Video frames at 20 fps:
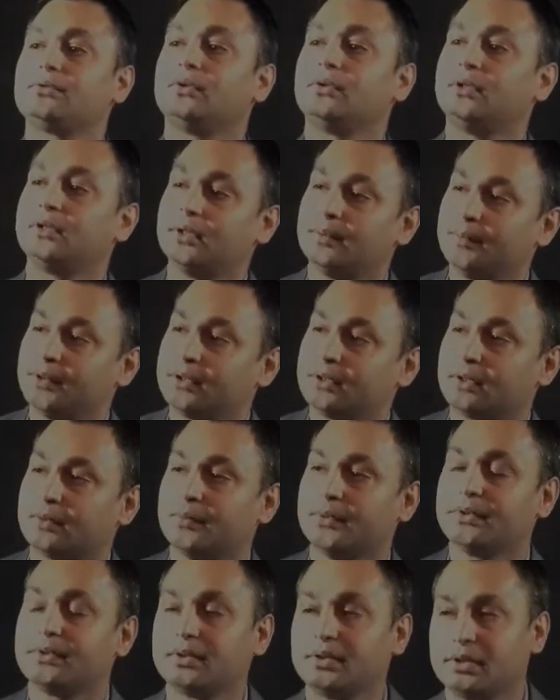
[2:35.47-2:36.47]
So the double
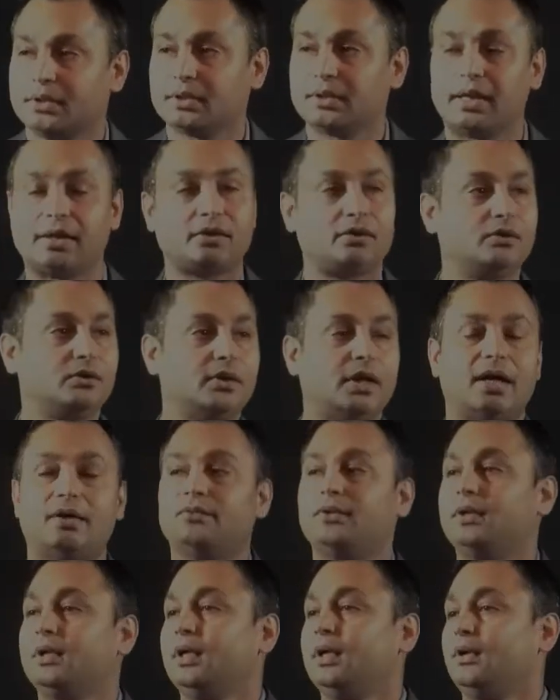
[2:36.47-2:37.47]
summation is like you have
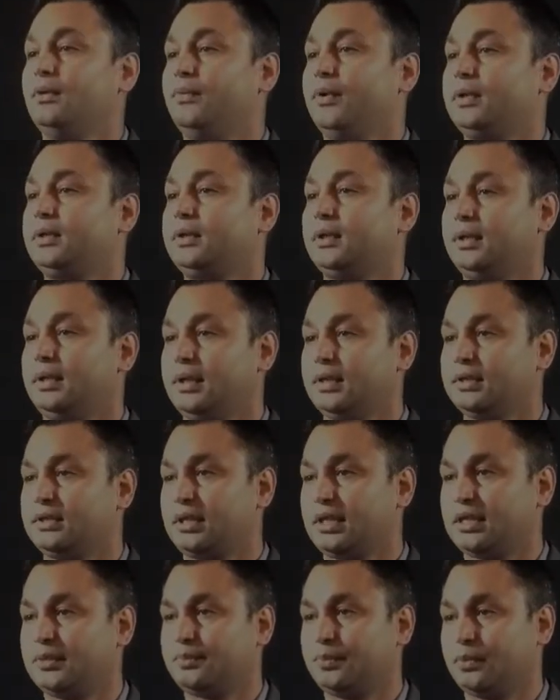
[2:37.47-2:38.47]
a vector x
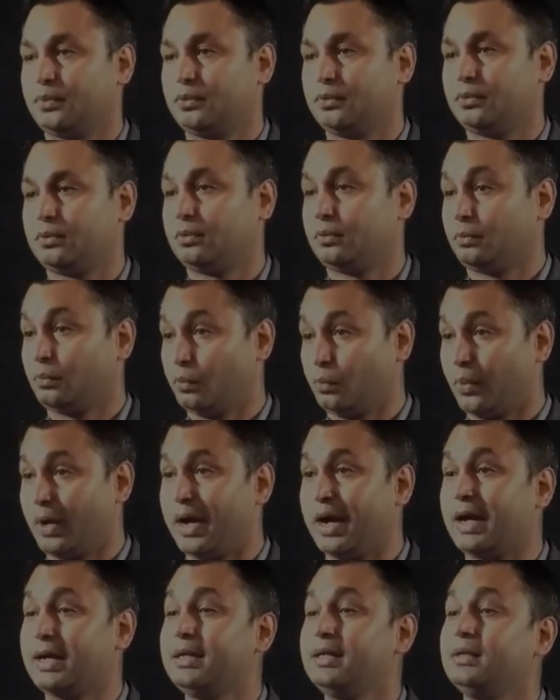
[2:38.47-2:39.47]
transpose
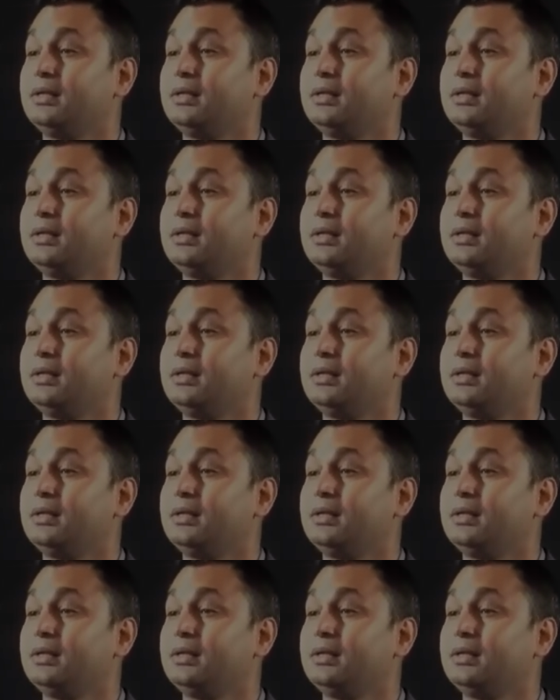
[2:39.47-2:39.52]
y,